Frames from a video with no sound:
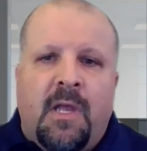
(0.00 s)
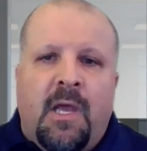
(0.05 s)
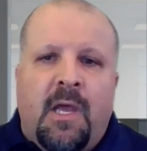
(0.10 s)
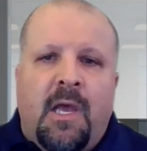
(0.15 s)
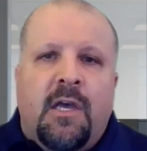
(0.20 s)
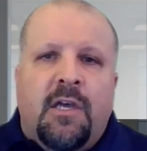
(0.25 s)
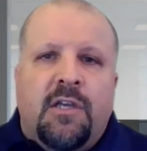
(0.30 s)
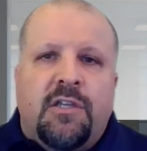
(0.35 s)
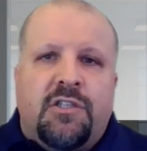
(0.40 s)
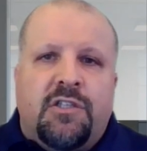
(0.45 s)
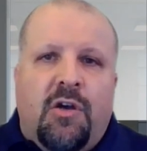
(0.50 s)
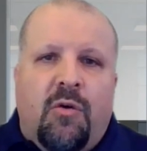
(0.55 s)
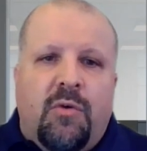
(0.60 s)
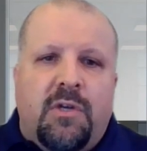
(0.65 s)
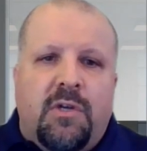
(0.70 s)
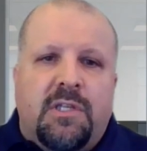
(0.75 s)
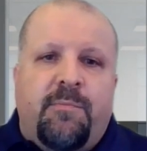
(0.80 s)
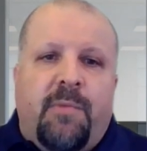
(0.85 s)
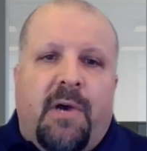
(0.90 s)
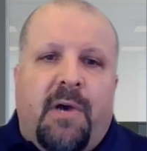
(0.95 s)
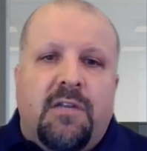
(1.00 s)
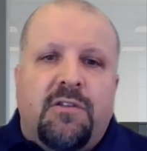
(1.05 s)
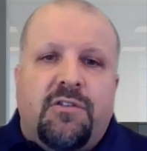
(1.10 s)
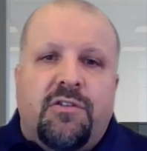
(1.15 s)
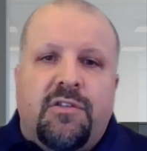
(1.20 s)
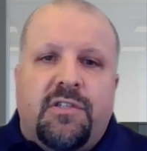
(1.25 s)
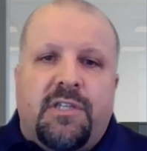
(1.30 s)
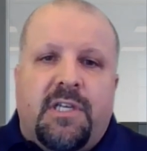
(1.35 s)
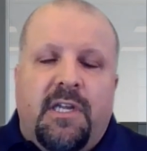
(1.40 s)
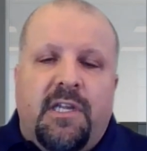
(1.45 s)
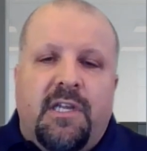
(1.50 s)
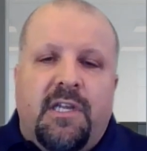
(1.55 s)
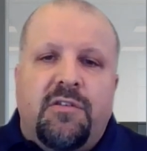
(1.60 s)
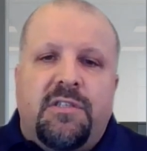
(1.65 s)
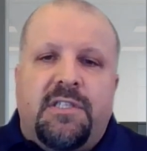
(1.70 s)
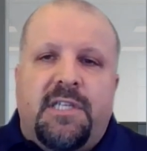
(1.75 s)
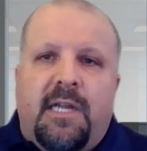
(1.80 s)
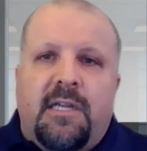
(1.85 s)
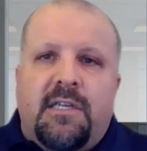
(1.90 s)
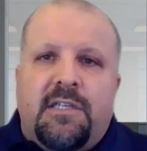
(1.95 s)
Yeah. So what sponsors can
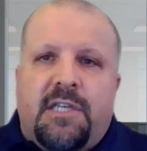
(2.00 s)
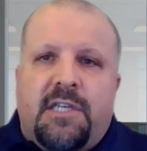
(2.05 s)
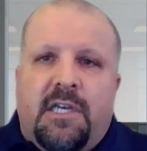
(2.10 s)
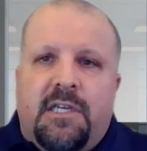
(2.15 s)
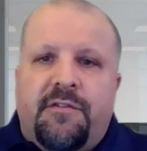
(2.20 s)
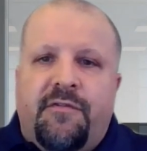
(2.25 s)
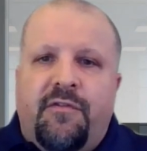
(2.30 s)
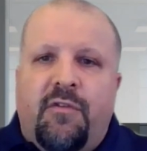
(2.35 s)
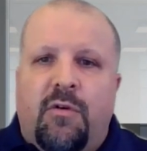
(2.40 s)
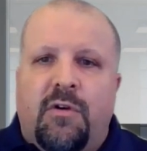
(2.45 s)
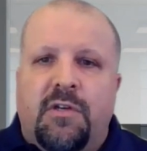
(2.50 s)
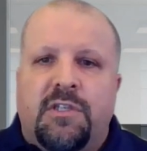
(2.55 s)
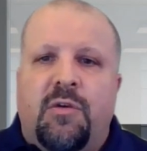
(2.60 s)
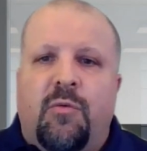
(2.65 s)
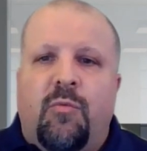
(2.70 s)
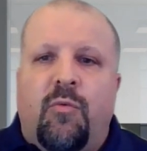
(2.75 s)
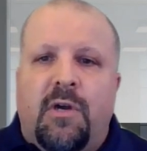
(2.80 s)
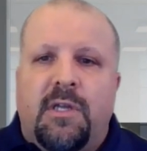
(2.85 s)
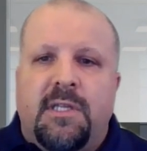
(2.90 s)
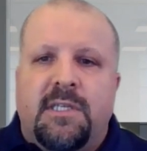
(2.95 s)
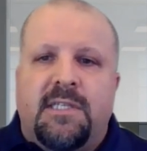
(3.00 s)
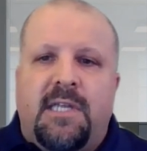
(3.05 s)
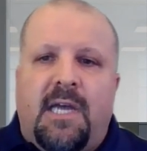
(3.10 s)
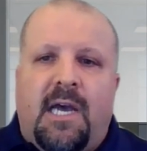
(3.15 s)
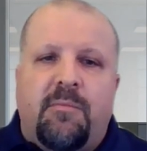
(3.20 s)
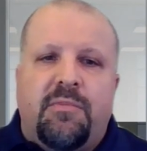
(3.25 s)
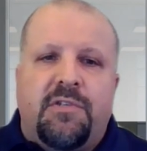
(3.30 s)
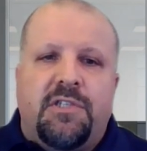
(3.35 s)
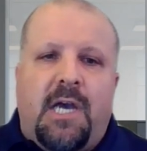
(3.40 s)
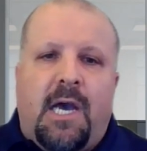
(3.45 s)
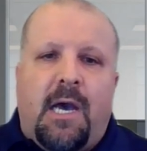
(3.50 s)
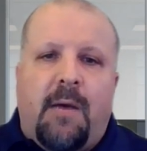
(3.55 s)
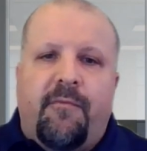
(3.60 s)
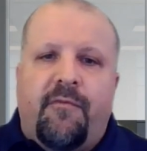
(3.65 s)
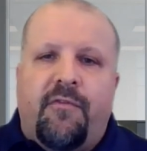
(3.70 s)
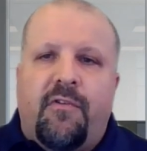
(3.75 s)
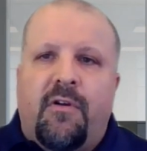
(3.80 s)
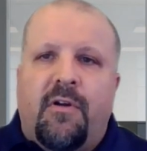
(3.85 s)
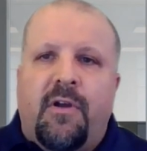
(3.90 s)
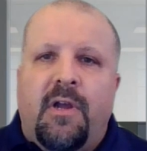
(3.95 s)
use DataSice for is a one-stop shop
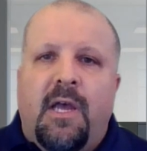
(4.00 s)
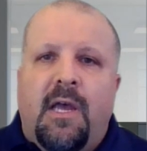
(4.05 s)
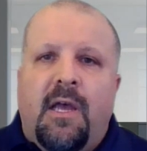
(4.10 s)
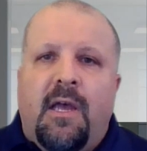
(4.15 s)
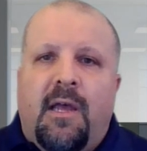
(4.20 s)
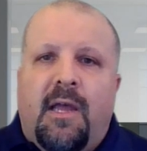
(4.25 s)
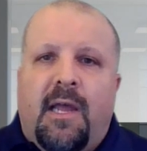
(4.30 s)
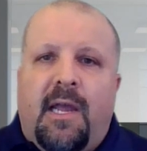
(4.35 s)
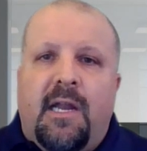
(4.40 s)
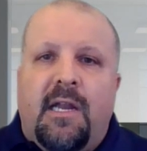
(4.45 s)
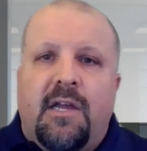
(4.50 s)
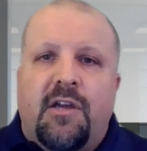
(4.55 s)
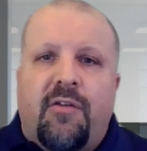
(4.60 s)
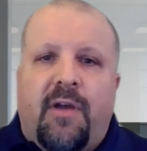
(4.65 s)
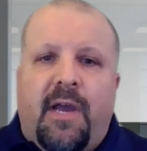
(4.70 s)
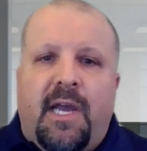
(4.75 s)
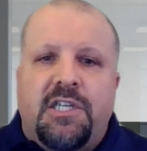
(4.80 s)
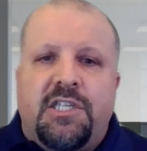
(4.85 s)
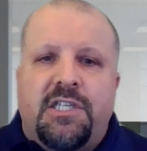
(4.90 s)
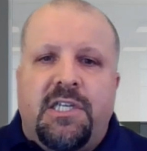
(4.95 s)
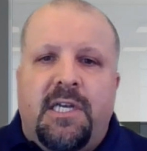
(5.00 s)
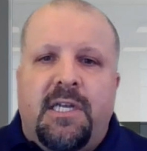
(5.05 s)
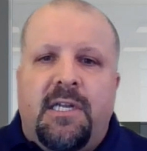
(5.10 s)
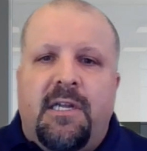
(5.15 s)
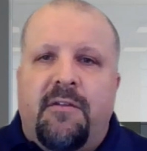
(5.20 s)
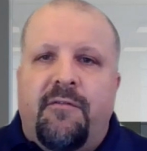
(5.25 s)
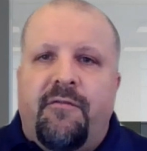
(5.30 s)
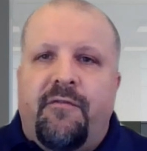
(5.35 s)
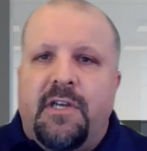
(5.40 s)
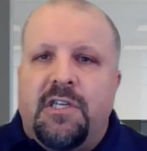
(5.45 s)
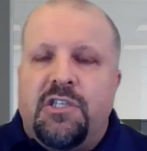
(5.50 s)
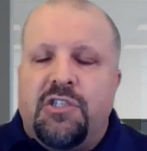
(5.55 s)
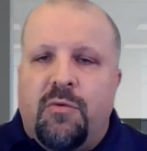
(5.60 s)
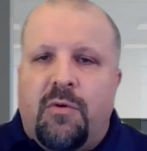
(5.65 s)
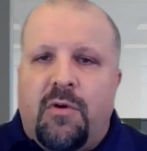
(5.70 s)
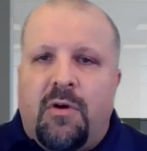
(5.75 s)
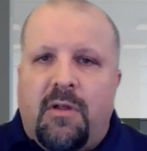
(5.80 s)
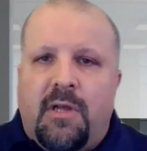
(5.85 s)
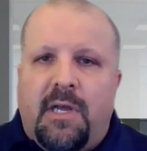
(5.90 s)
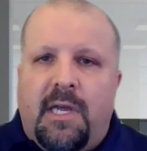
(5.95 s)
for integration and
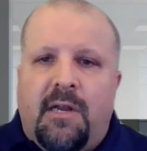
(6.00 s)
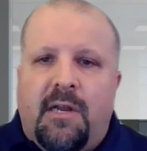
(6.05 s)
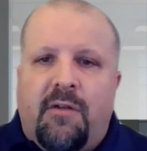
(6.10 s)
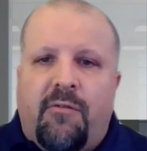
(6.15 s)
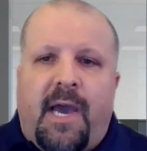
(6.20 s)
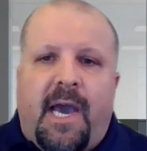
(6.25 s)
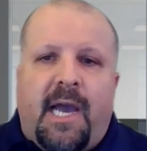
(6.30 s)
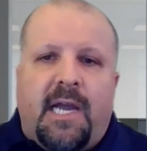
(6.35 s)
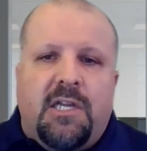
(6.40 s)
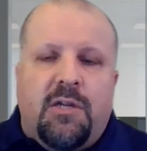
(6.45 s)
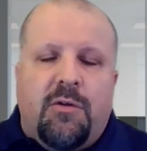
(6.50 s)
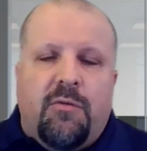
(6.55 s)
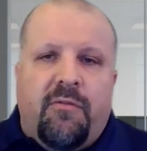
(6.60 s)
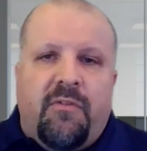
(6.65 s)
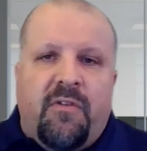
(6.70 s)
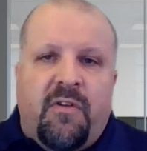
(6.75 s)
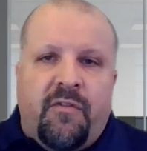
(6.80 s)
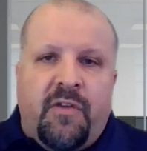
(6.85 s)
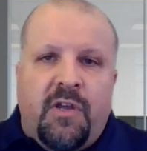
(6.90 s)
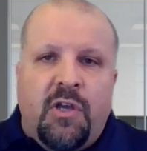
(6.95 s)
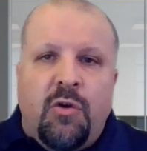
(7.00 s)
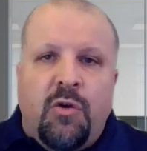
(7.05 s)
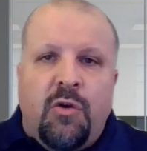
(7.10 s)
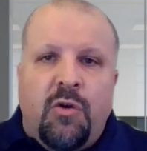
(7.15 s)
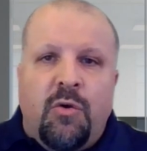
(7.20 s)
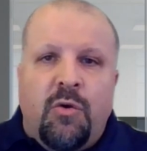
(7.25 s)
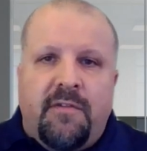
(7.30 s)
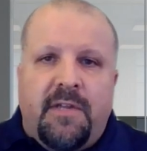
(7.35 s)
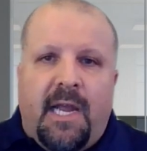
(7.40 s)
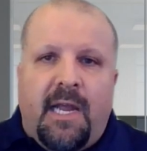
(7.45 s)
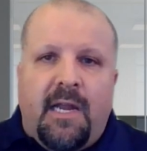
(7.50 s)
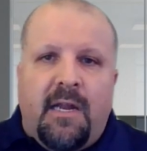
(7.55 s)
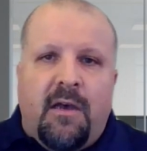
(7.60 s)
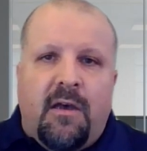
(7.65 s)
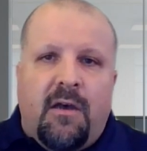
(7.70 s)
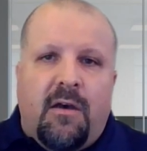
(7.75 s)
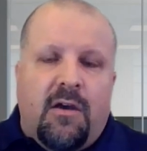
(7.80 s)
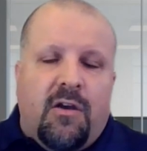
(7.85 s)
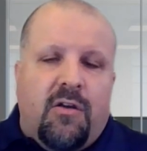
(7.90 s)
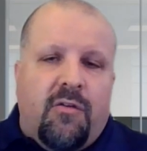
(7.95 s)
visual interactive review of
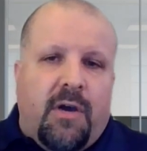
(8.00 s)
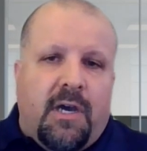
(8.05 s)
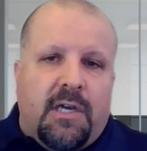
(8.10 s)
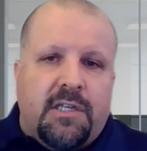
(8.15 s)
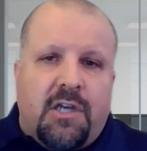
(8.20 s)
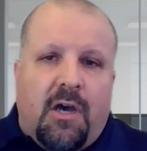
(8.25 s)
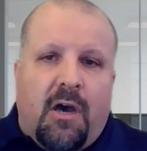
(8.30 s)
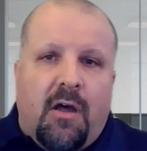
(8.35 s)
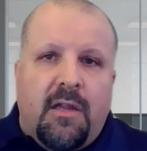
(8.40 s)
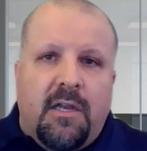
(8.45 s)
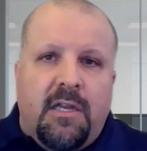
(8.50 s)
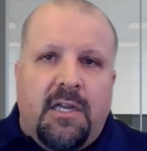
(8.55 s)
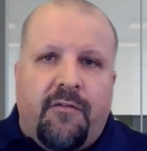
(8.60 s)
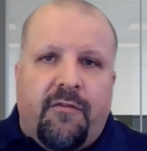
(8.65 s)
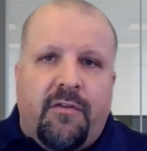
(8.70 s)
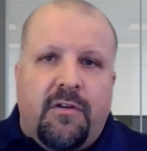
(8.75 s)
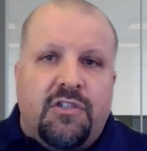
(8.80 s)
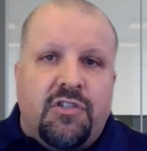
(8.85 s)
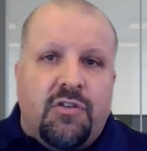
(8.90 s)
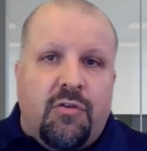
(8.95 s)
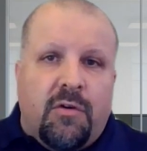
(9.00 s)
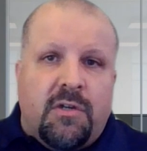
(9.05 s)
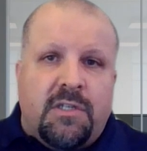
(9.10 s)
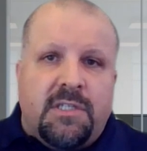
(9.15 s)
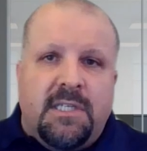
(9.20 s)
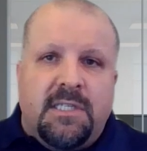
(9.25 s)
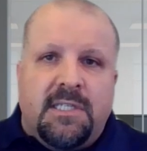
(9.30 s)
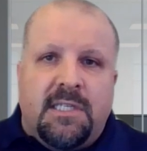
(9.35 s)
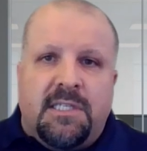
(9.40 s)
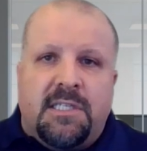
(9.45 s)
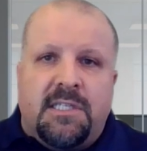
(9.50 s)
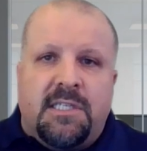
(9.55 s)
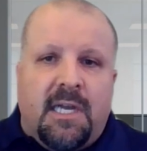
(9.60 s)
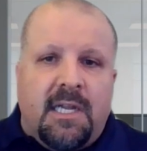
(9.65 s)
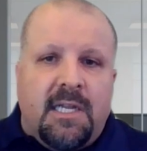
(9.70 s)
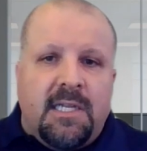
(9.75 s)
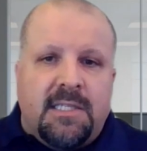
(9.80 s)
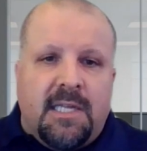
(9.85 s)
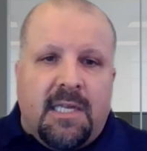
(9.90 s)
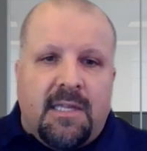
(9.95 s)
data across all the different sources and
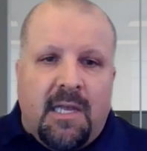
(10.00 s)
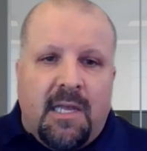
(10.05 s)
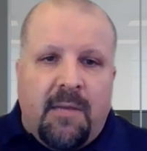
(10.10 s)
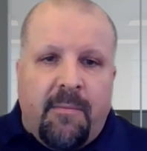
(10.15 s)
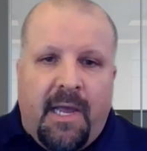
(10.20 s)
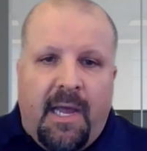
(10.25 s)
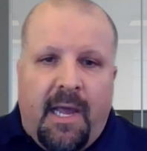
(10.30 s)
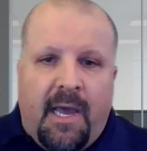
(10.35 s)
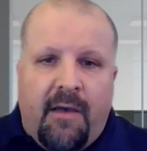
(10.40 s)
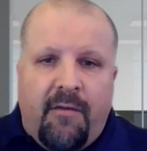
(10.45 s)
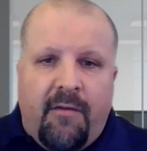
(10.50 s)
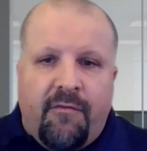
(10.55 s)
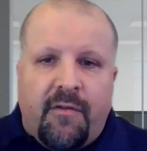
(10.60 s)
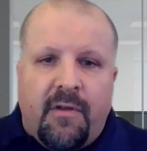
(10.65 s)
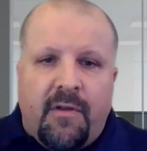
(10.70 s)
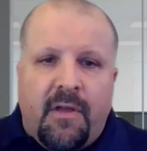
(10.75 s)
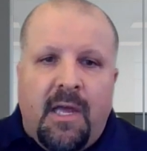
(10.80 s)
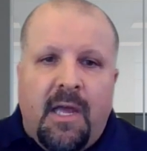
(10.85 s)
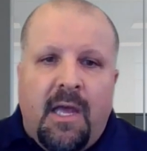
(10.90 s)
studies that they may have.